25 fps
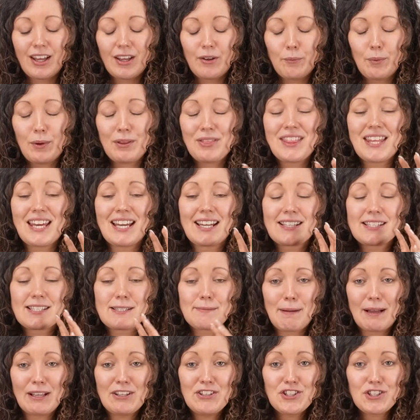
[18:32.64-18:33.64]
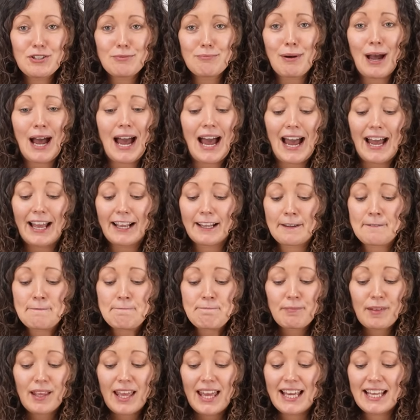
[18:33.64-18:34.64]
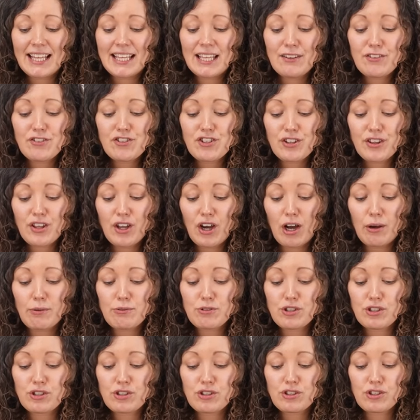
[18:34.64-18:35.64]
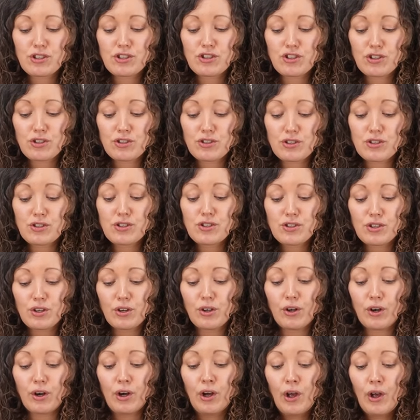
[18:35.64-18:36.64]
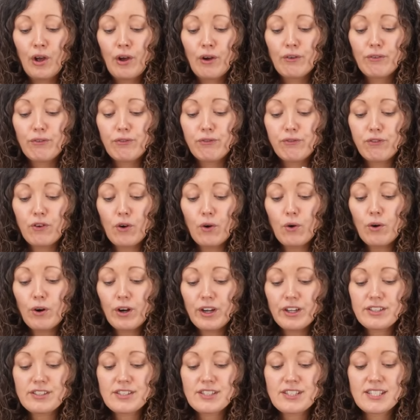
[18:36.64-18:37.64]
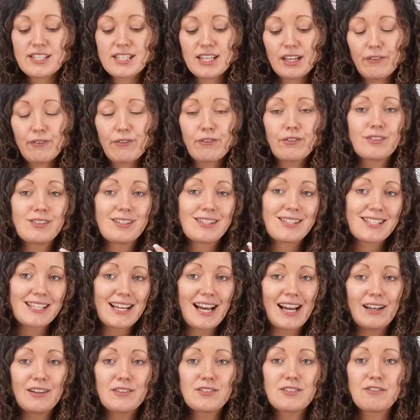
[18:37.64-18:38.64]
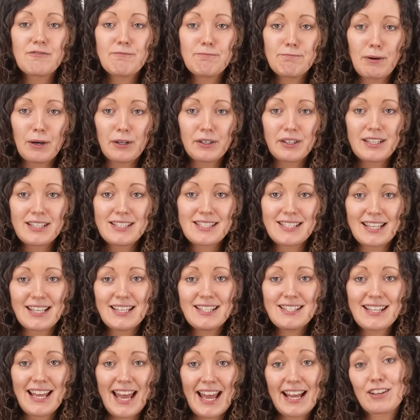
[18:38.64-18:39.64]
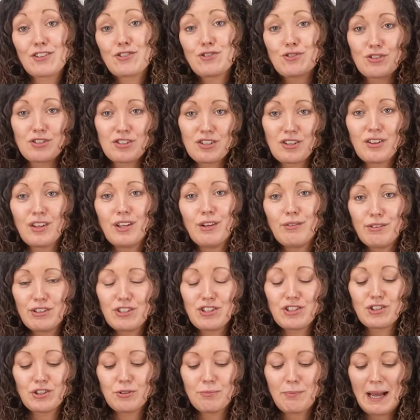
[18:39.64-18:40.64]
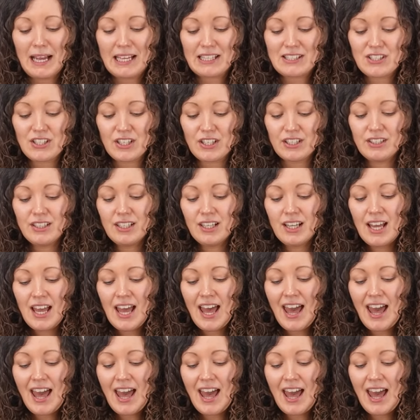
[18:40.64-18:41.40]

with the expansion pack, it gives you the option to sew four different styles of bodices extra to the original pattern,